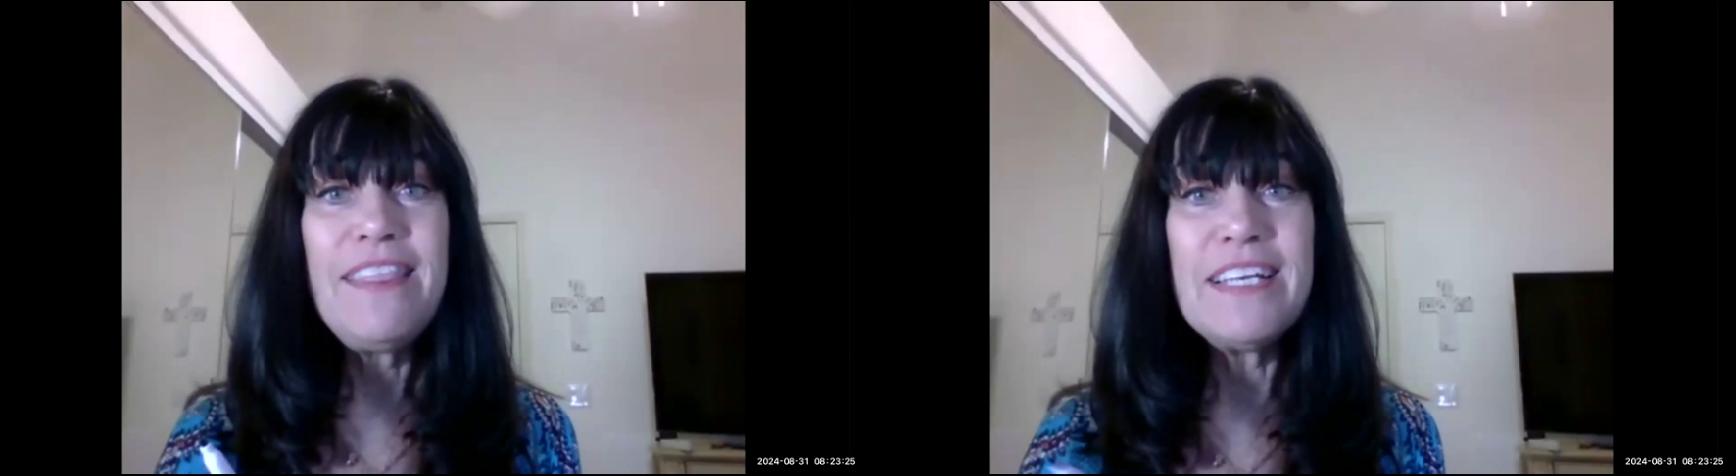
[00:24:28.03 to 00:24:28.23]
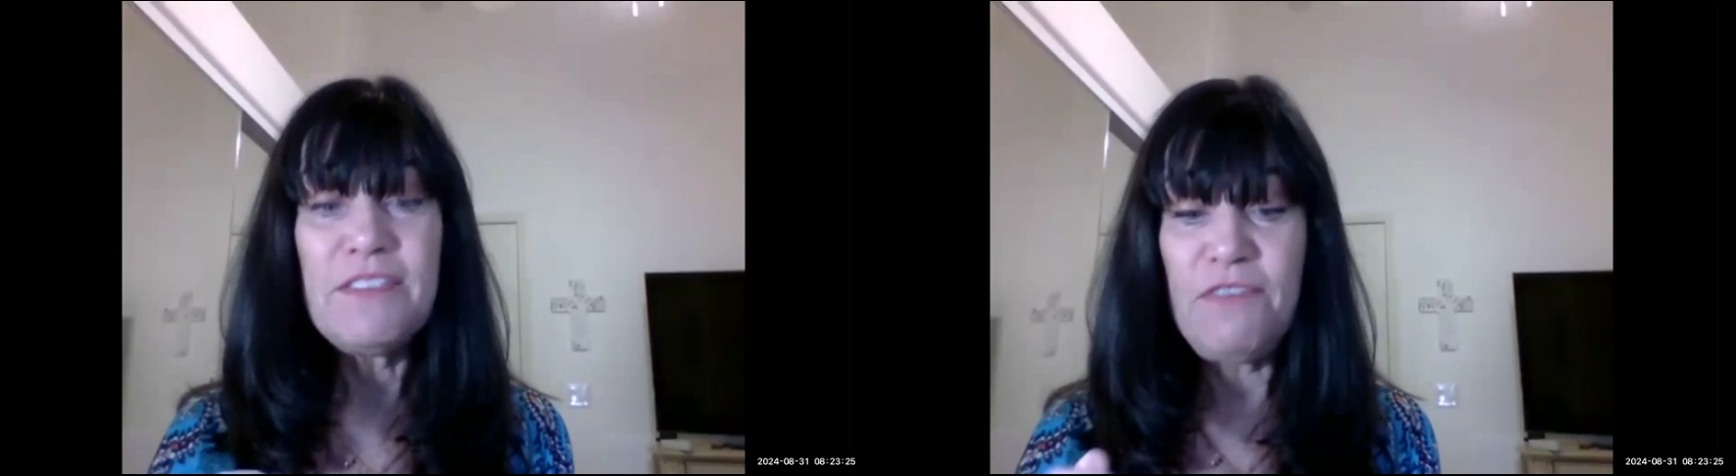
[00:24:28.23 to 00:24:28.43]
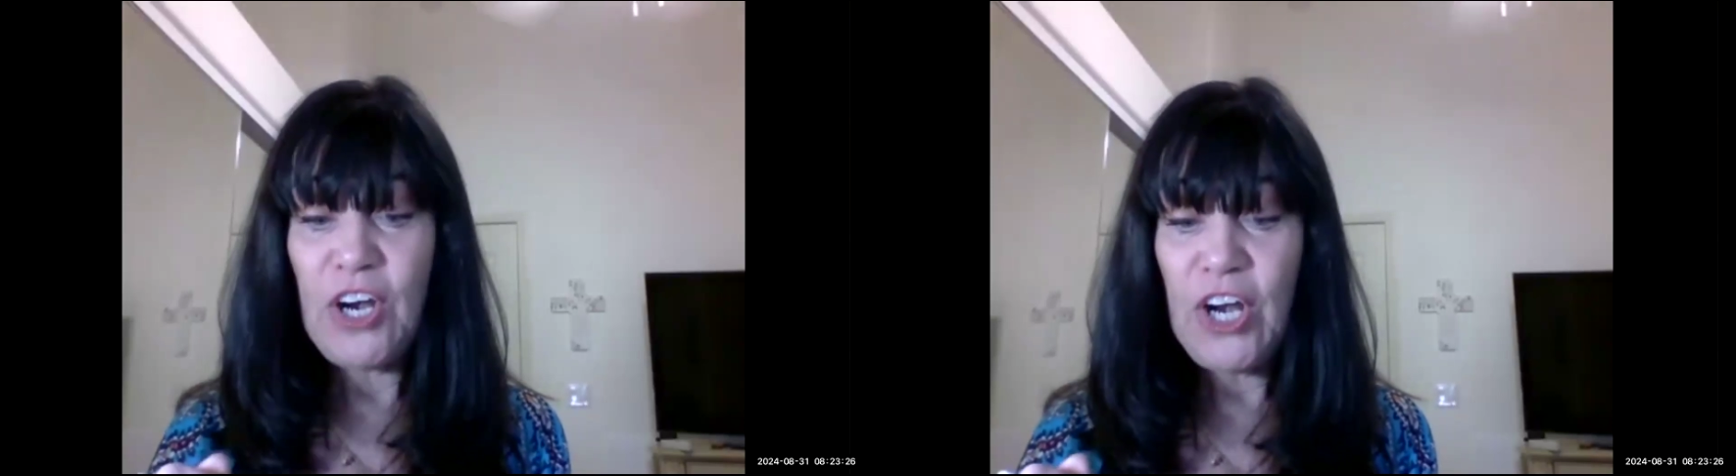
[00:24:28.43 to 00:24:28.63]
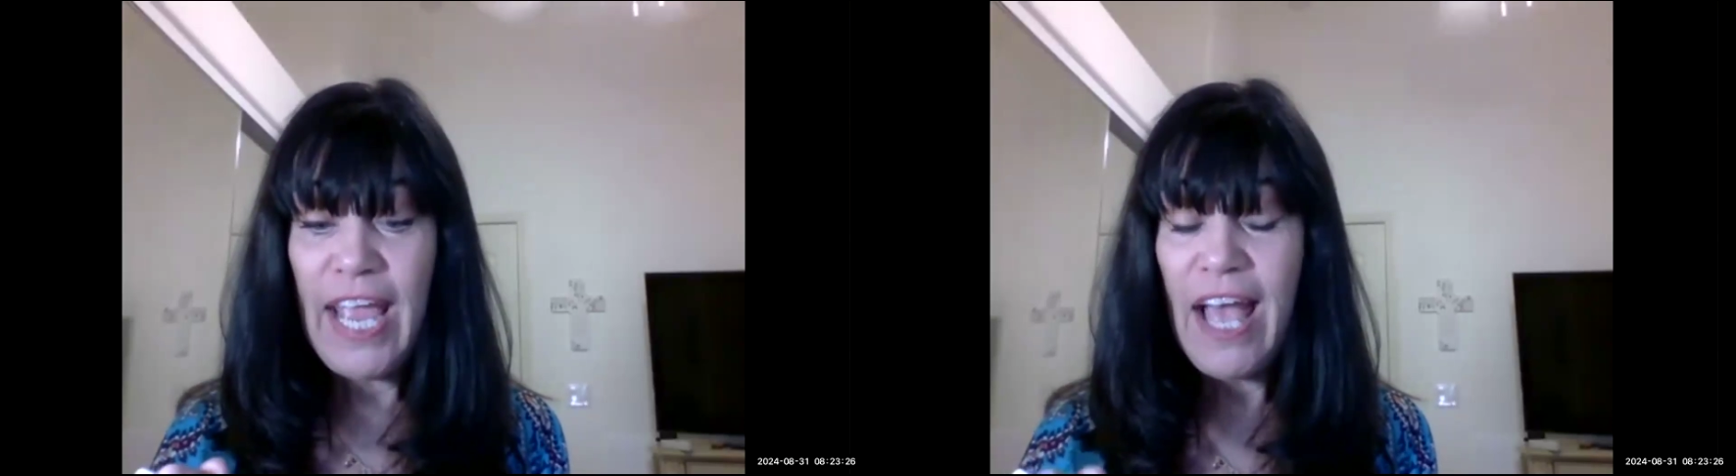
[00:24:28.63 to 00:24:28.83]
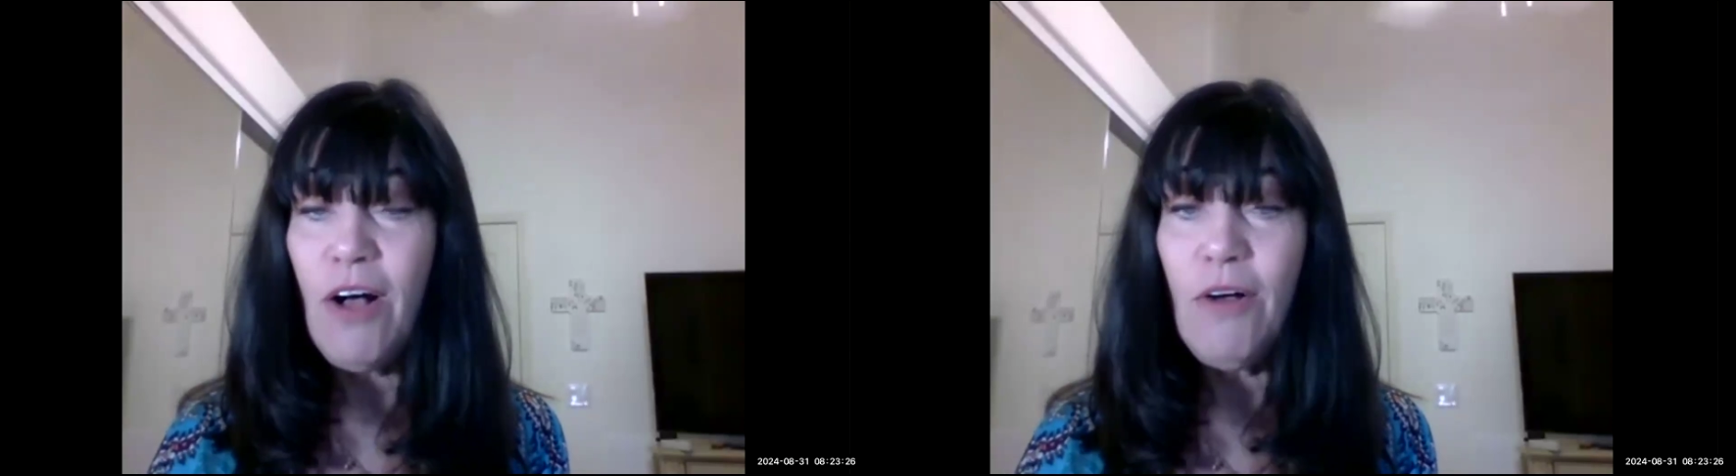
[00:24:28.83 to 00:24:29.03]
this
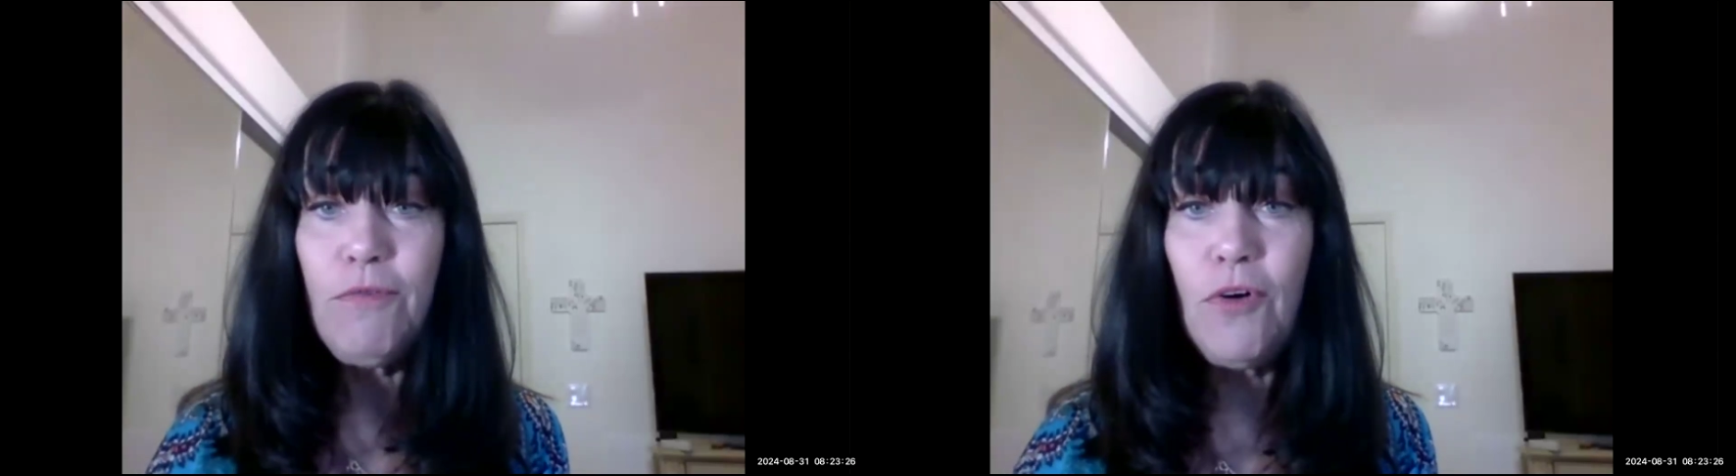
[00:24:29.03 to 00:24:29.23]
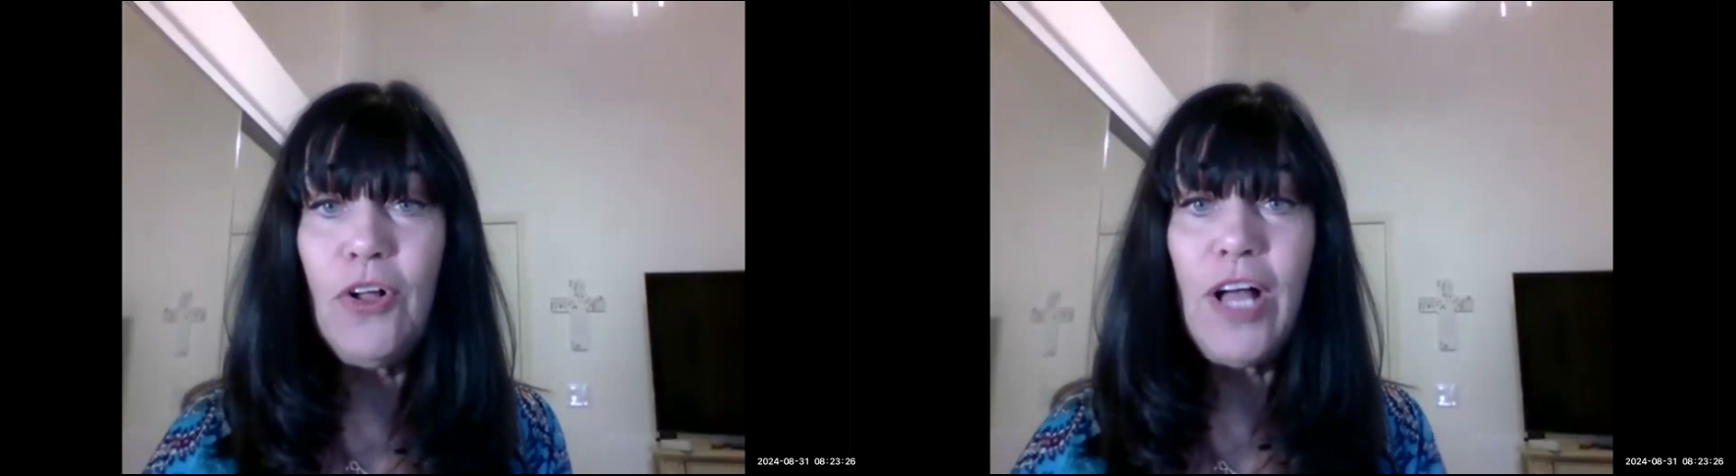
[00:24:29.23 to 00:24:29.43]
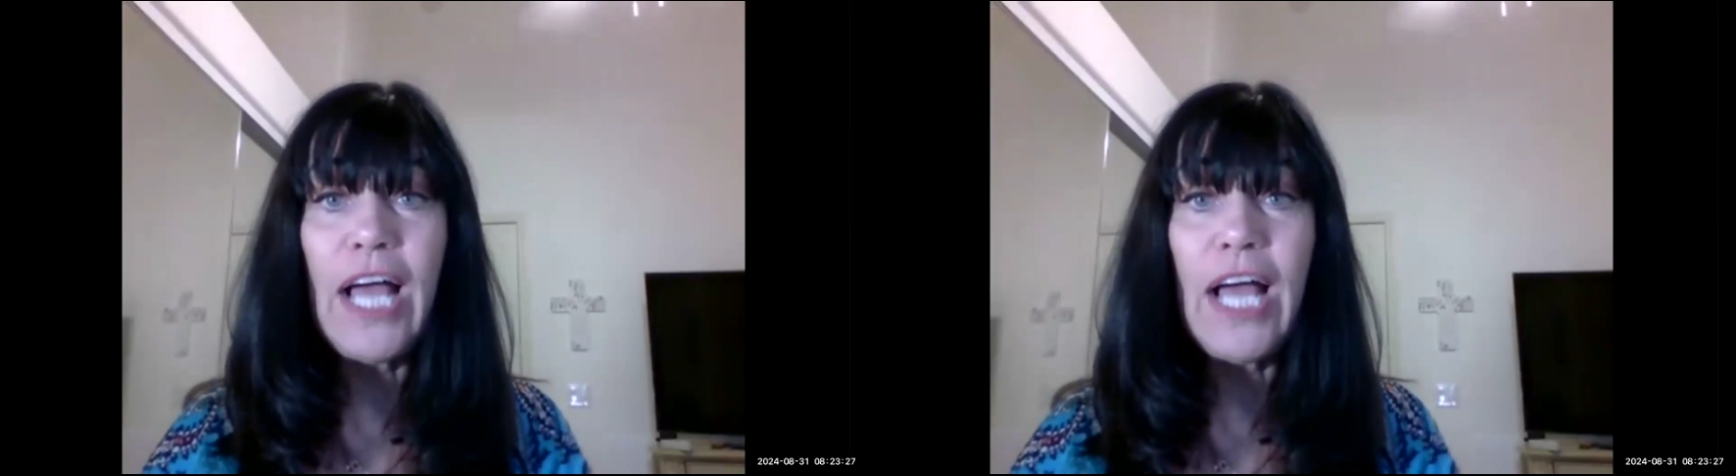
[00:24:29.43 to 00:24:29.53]
very helpful.